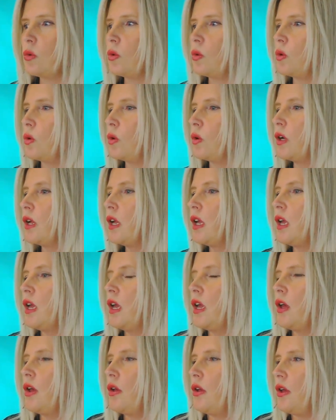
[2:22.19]
or
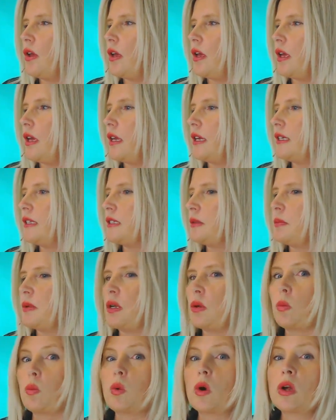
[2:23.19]
it's
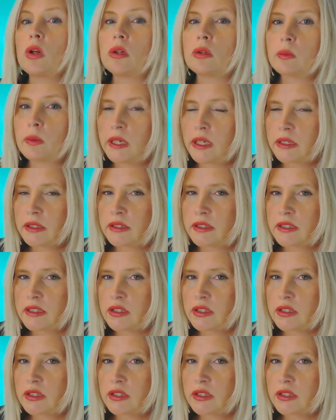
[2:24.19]
been a whirlwind